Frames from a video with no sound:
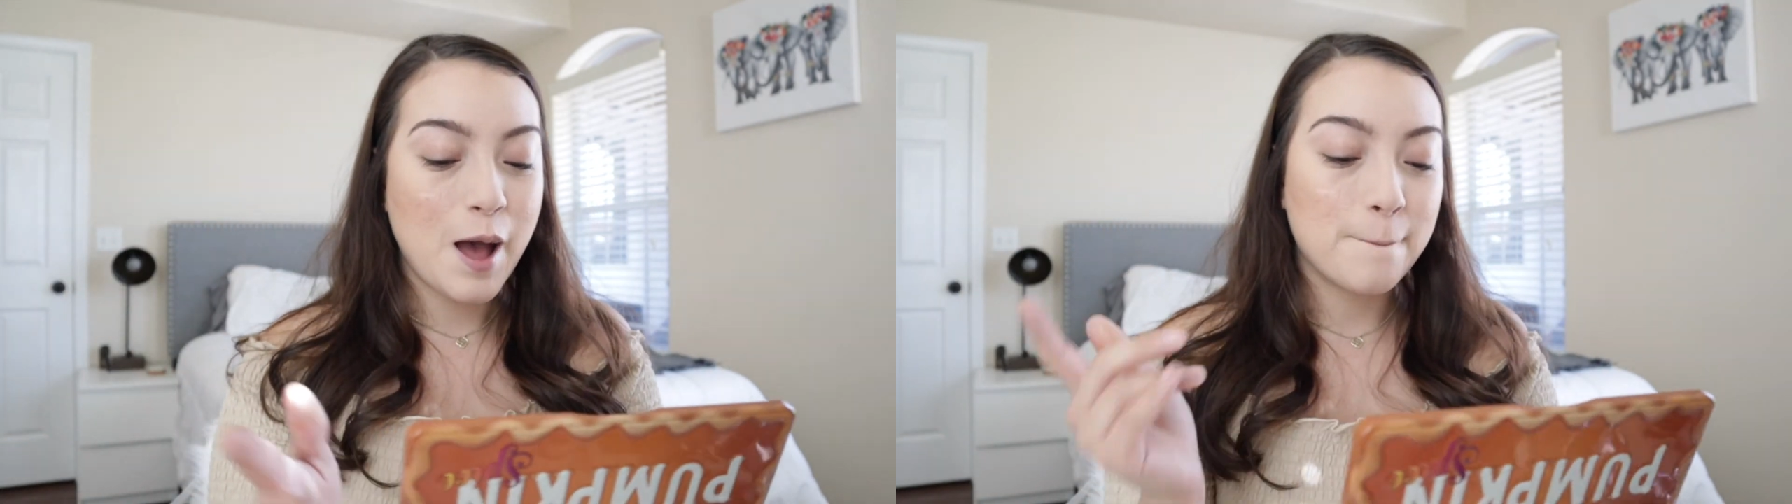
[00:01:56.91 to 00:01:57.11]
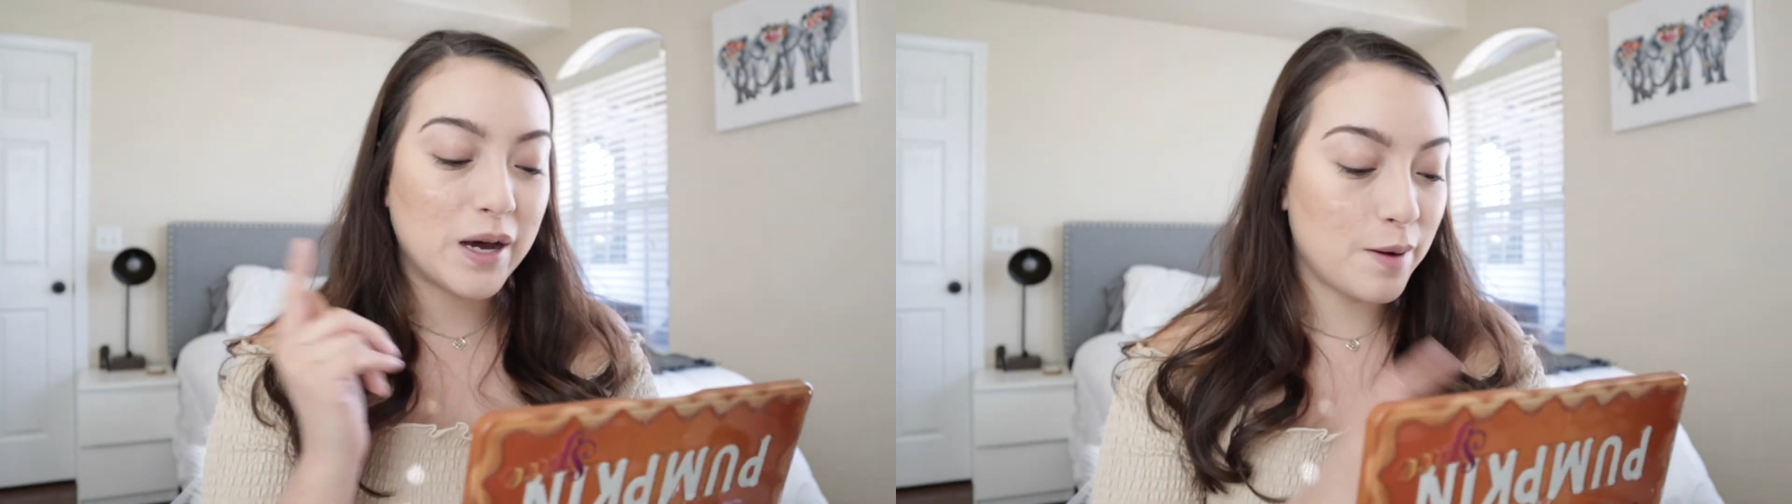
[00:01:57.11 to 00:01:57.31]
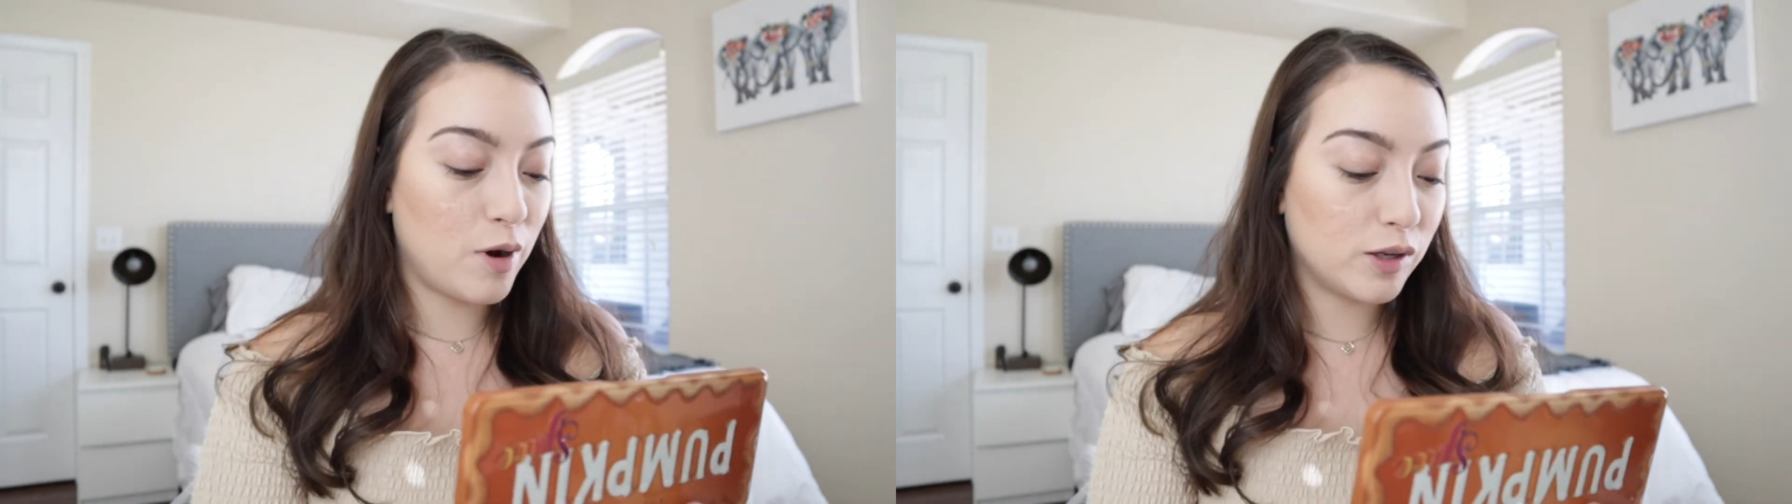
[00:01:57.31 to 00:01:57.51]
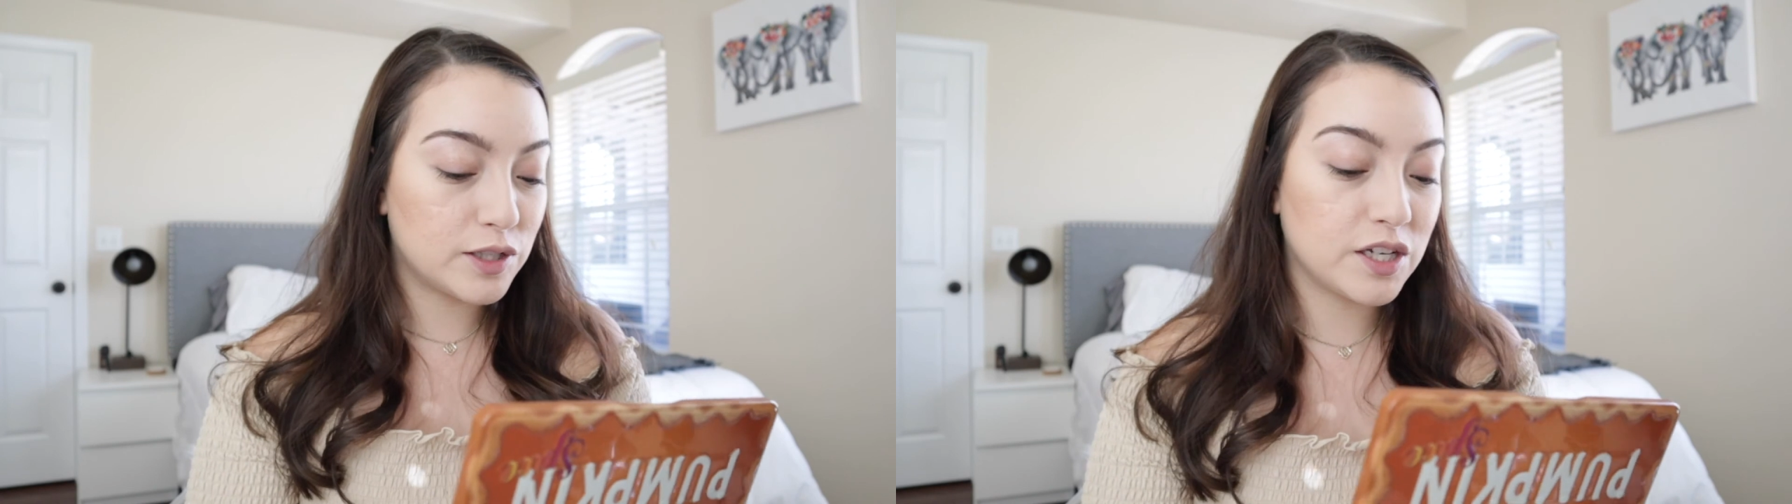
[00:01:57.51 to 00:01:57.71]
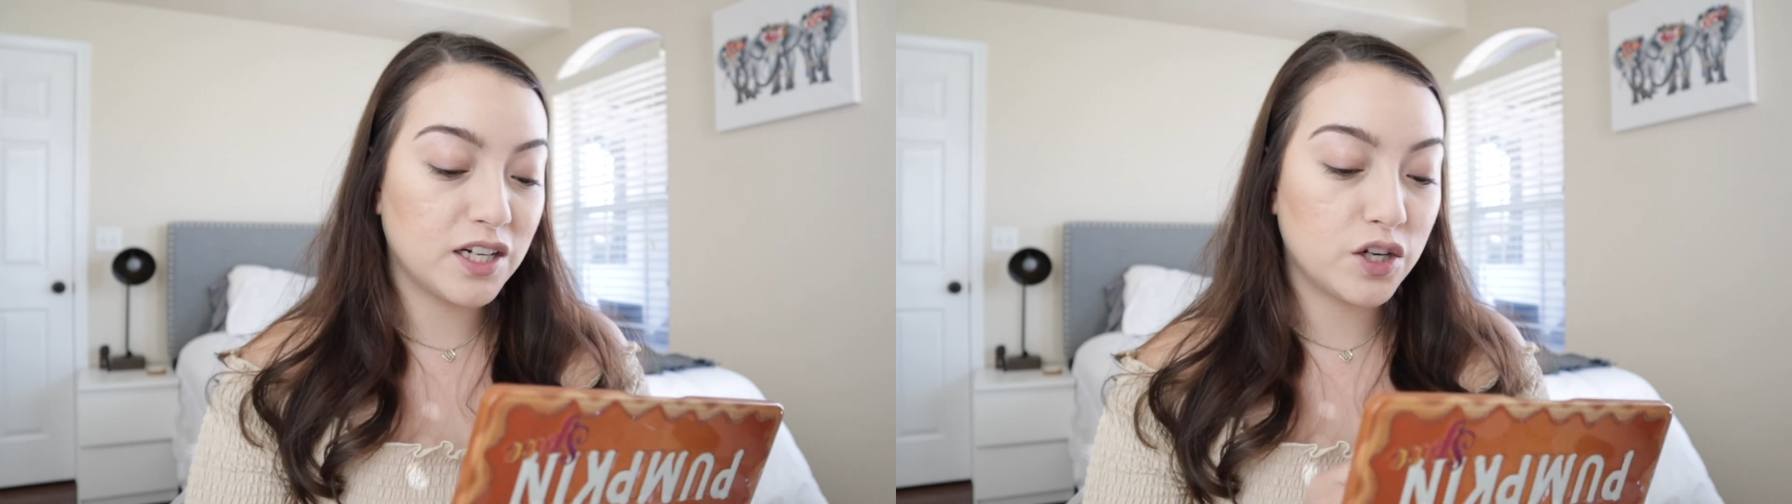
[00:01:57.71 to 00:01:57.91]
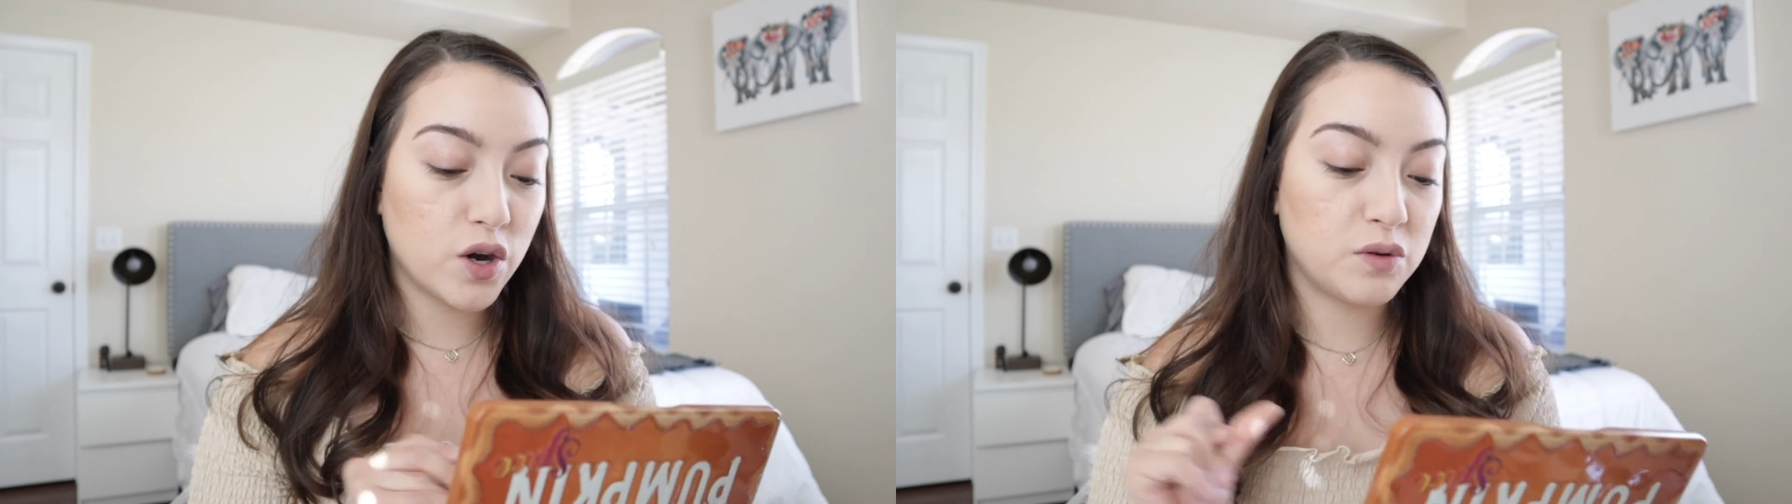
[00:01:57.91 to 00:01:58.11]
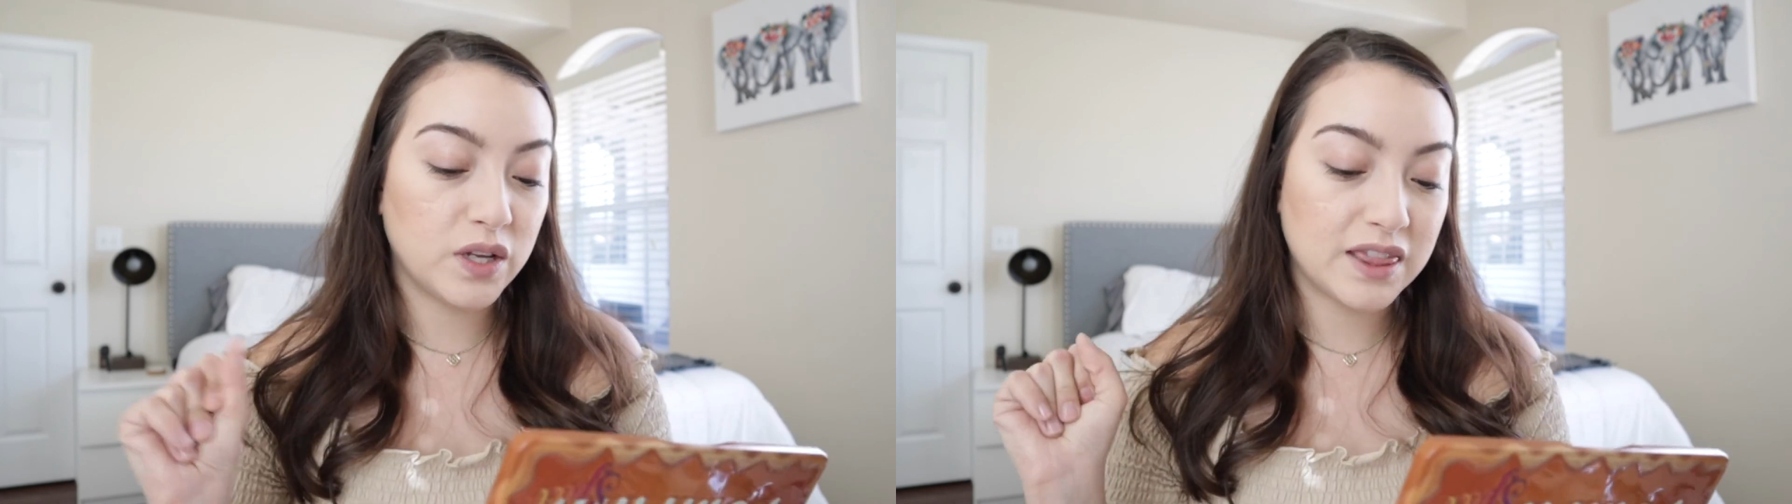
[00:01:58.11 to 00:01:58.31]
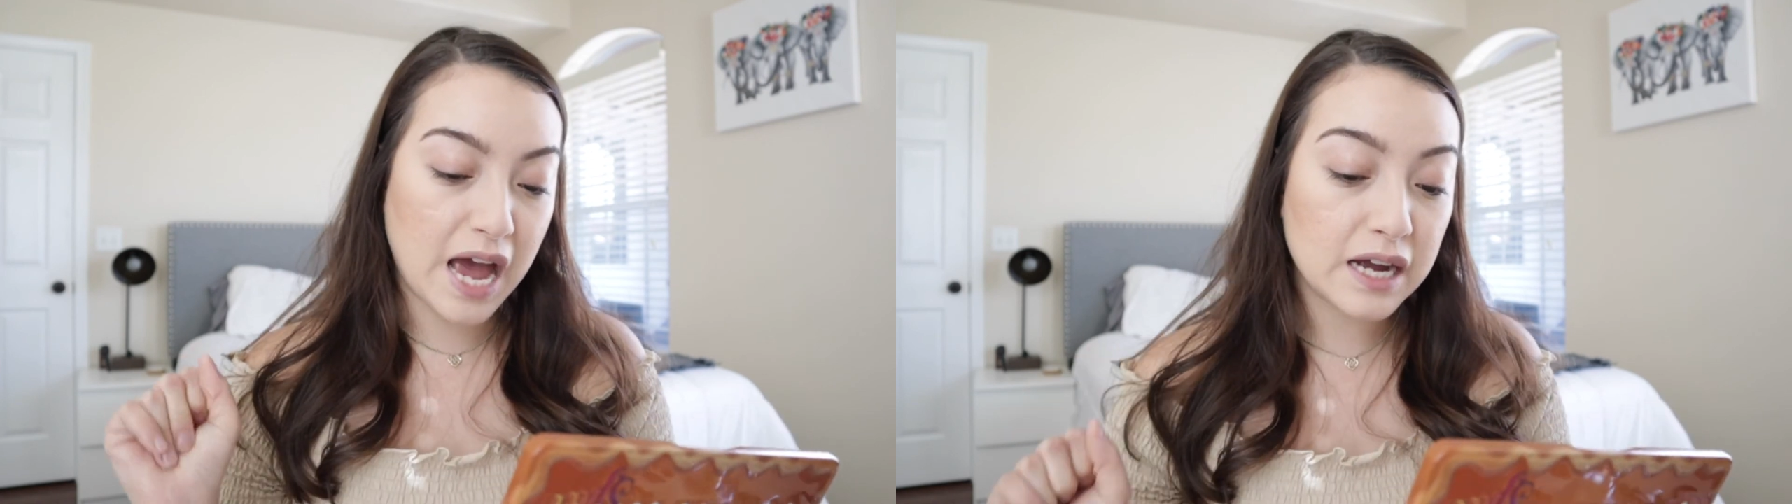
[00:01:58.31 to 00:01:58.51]
but I'm also gonna go in
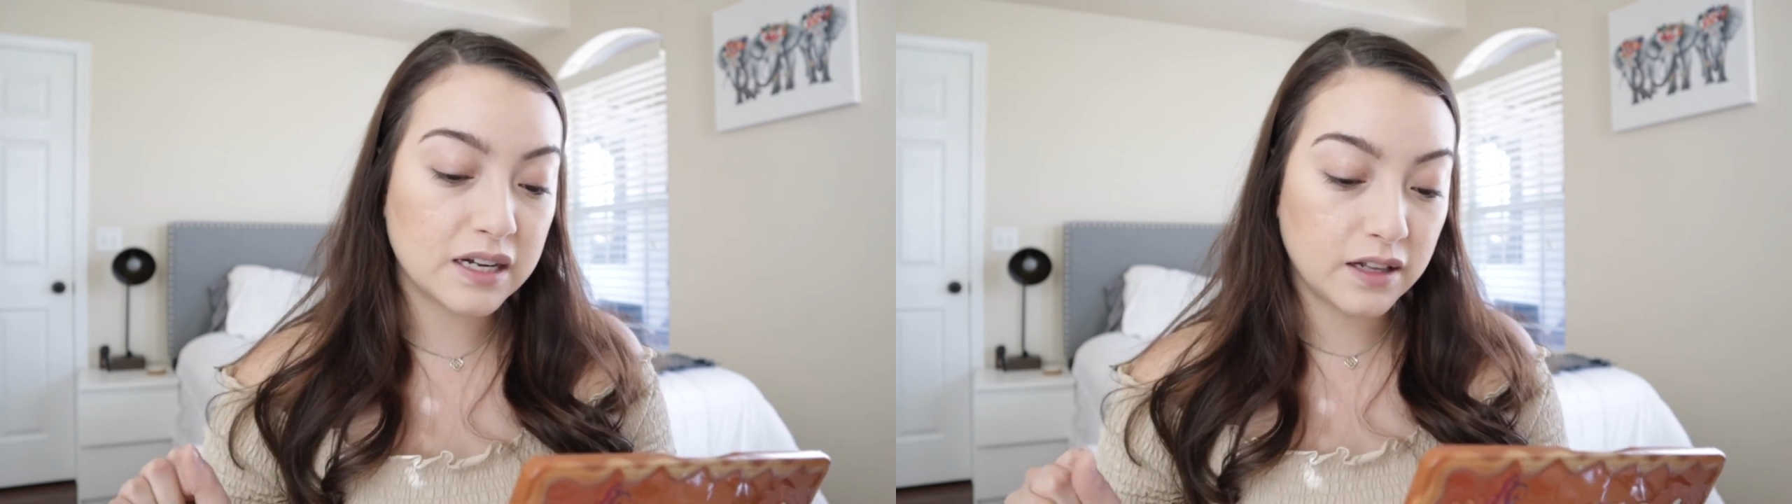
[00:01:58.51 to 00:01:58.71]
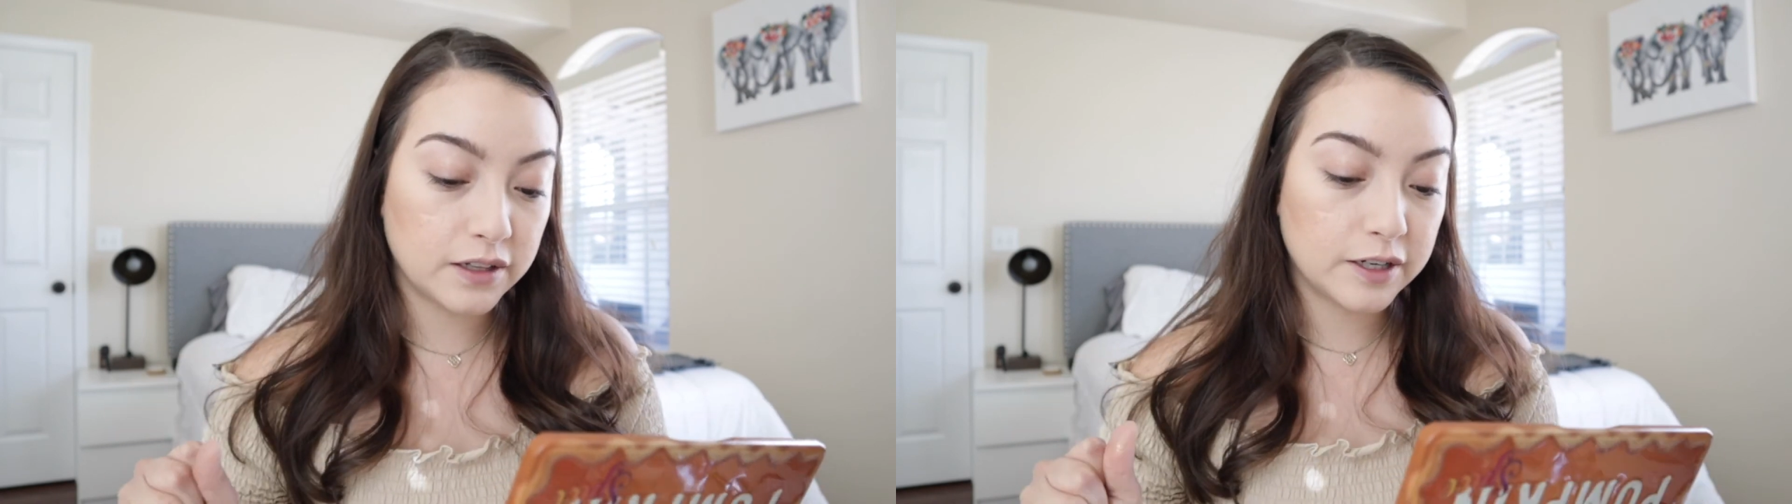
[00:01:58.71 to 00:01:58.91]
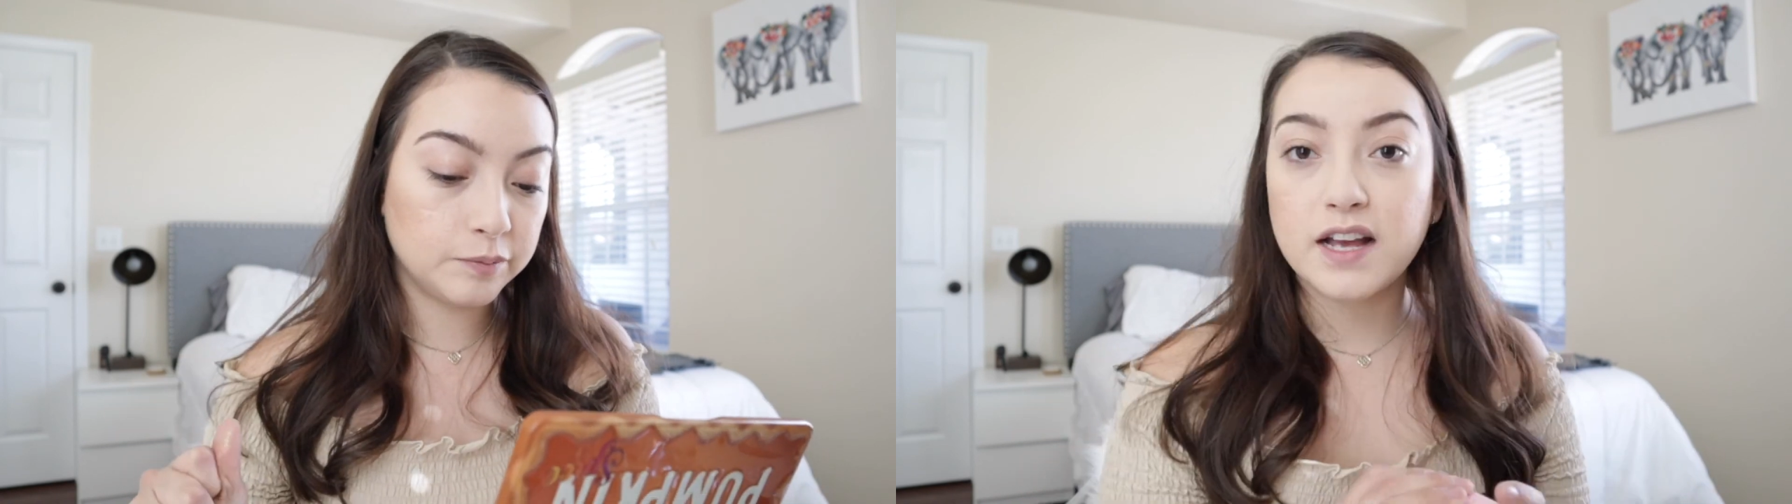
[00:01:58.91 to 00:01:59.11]
with that color.